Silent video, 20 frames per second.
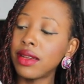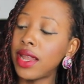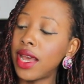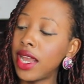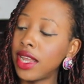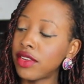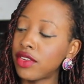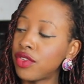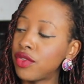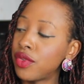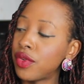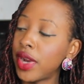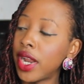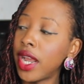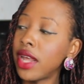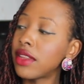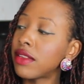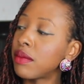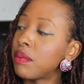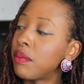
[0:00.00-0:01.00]
nice
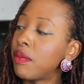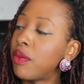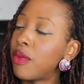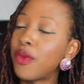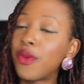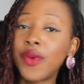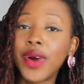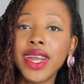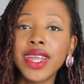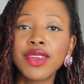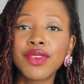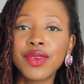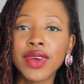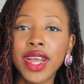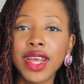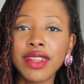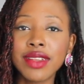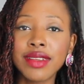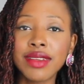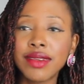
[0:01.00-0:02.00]
dress, white
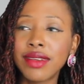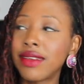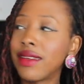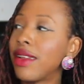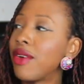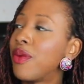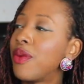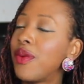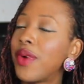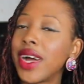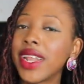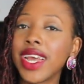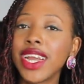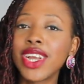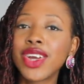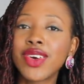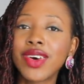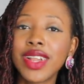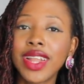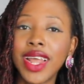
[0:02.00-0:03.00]
dress, what
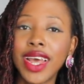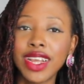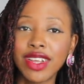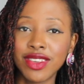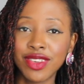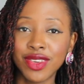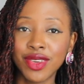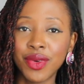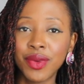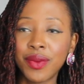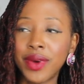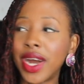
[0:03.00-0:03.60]
I call like Snow